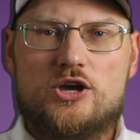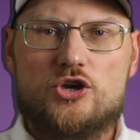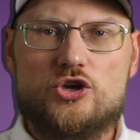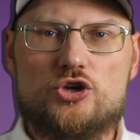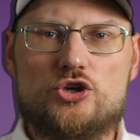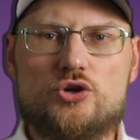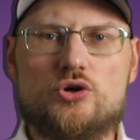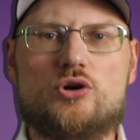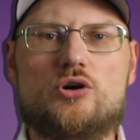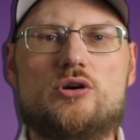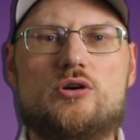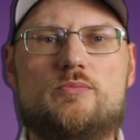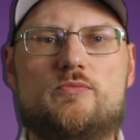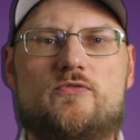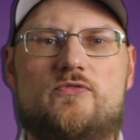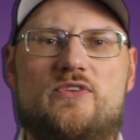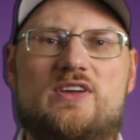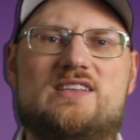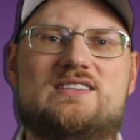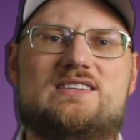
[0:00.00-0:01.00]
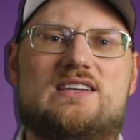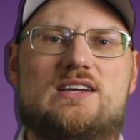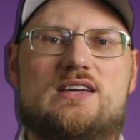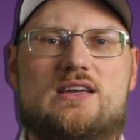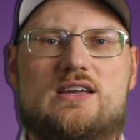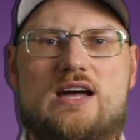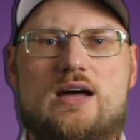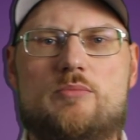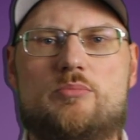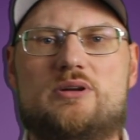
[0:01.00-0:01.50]
your
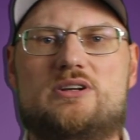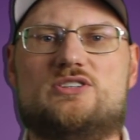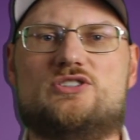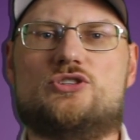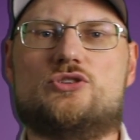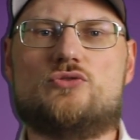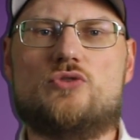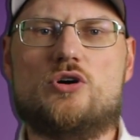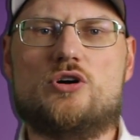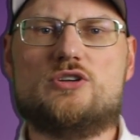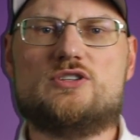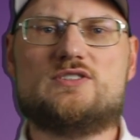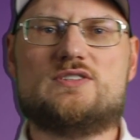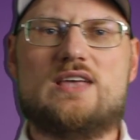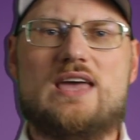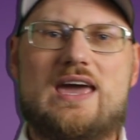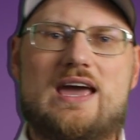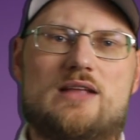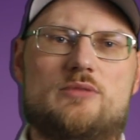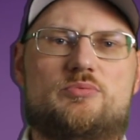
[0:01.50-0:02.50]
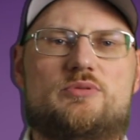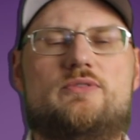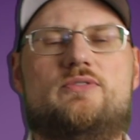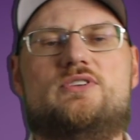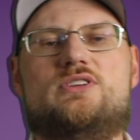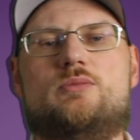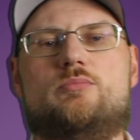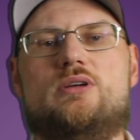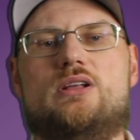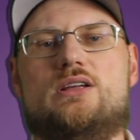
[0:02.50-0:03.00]
fintech company's growth and
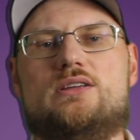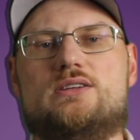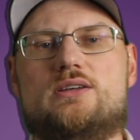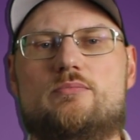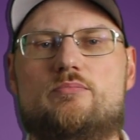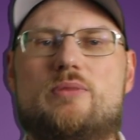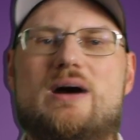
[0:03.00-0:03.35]
profitability.